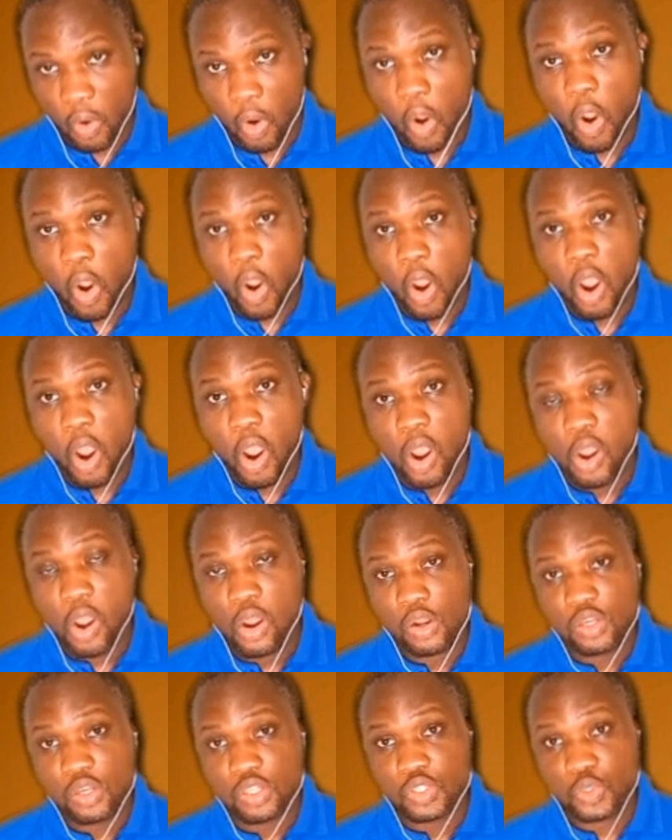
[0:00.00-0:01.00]
or
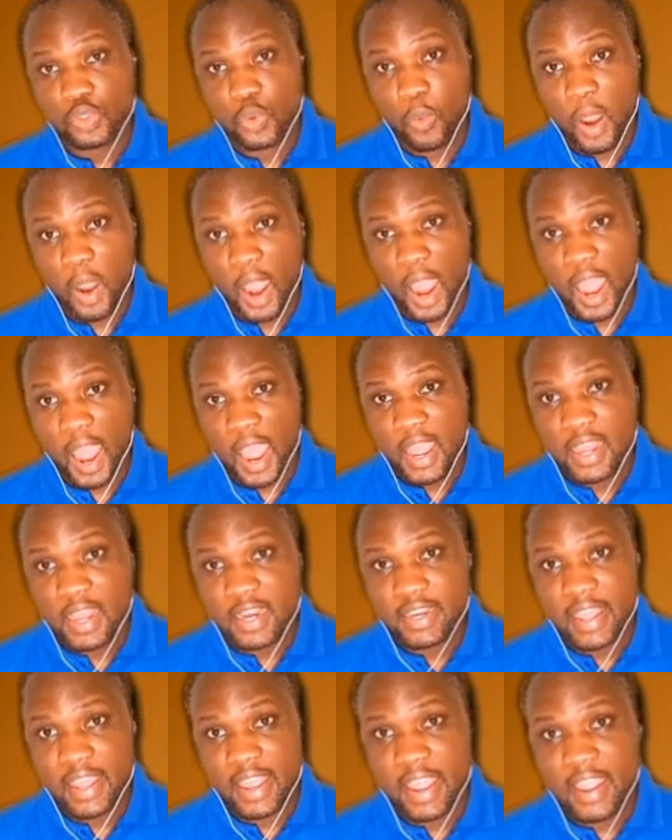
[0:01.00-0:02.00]
to
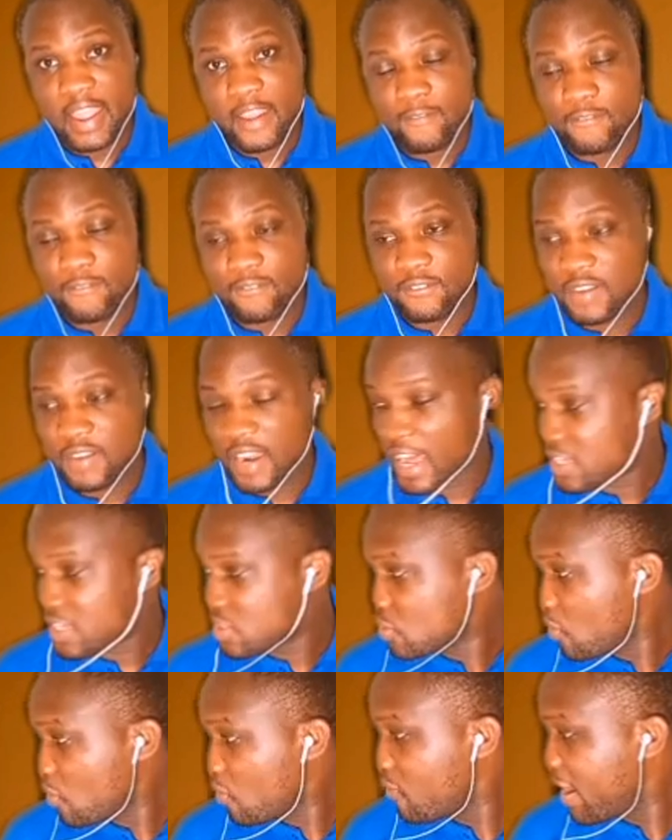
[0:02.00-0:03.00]
add a
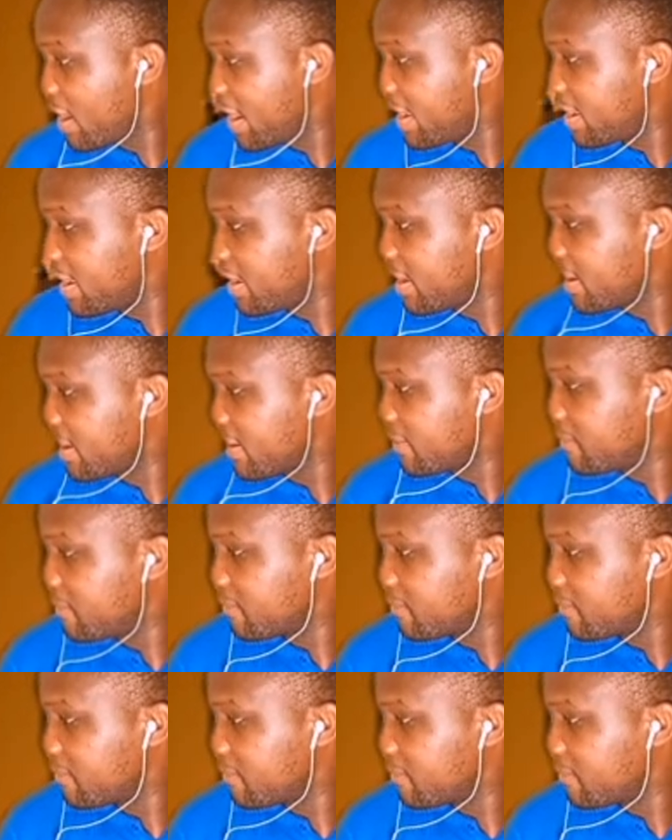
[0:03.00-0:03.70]
flat over here.